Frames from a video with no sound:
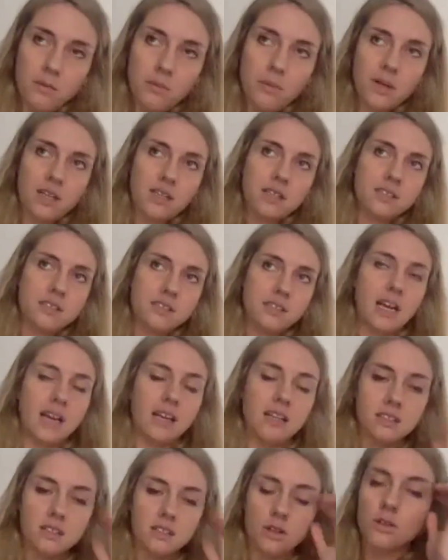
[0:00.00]
But
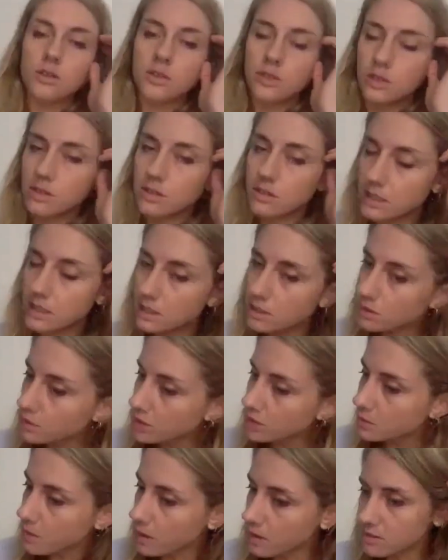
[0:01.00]
I also don't think the
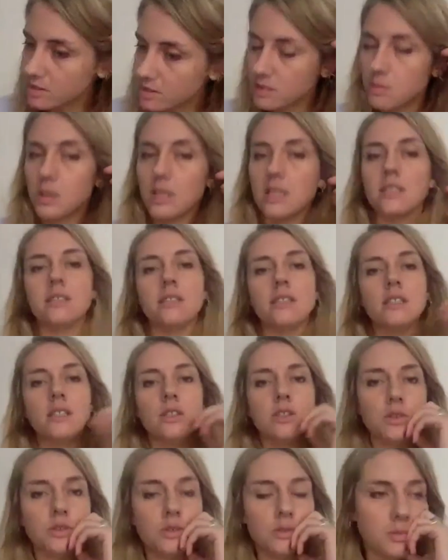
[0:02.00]
responsibility
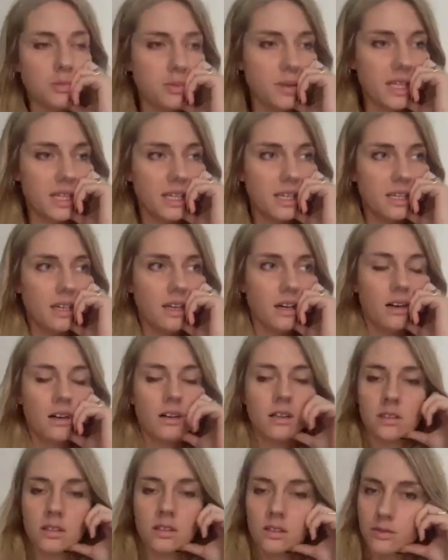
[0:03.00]
should be
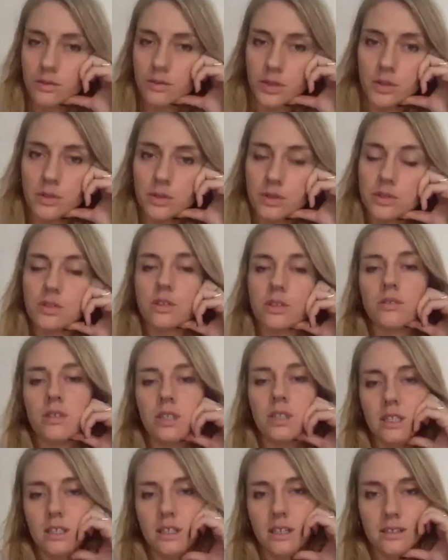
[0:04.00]
on the viewers
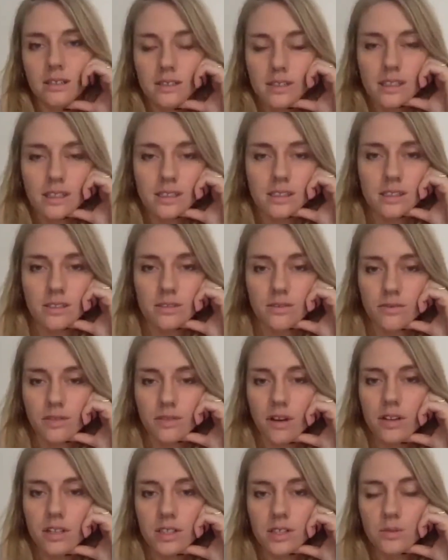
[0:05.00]
only. I think it's a
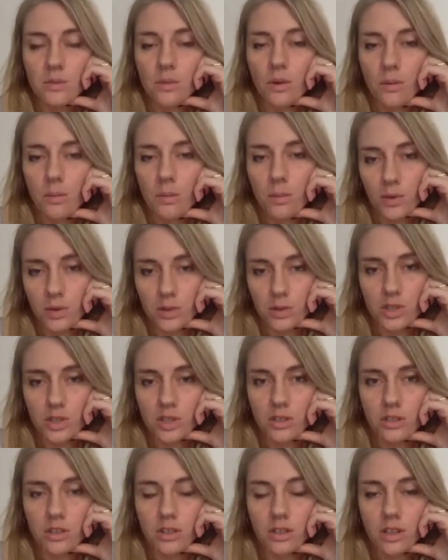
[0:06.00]
very small
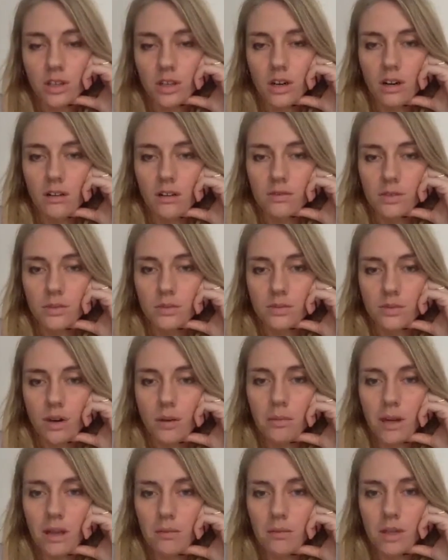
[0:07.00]
portion of the
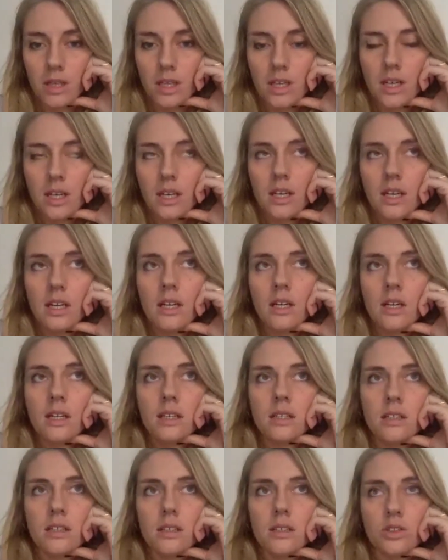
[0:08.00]
problem.
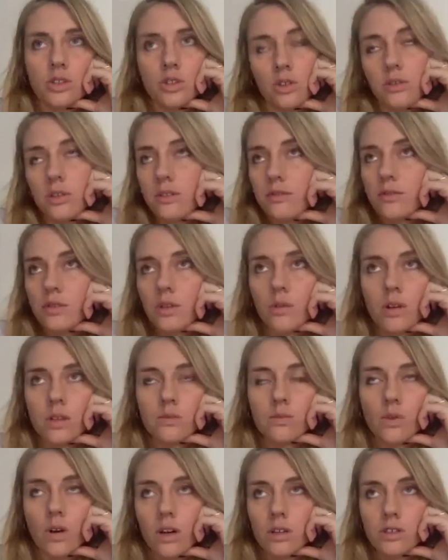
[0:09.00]
Sure, if no
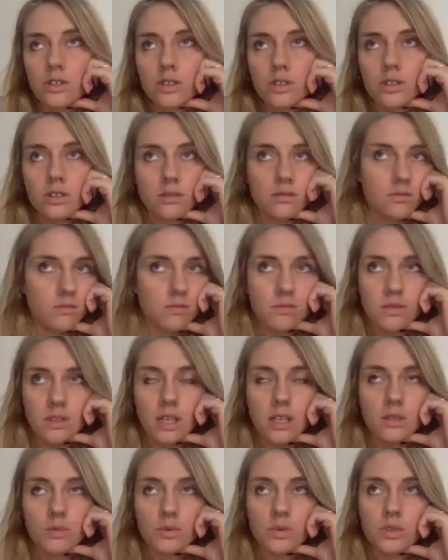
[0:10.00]
one watched,
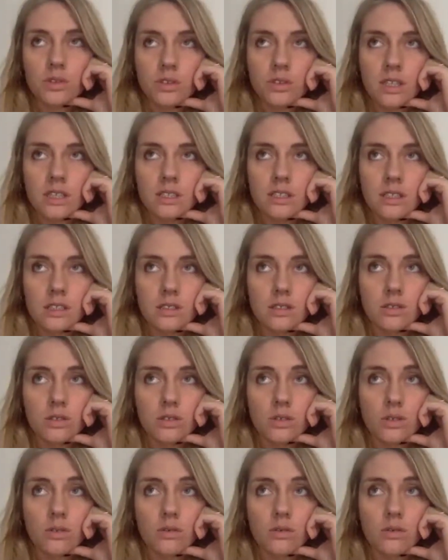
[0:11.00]
it wouldn't exist. So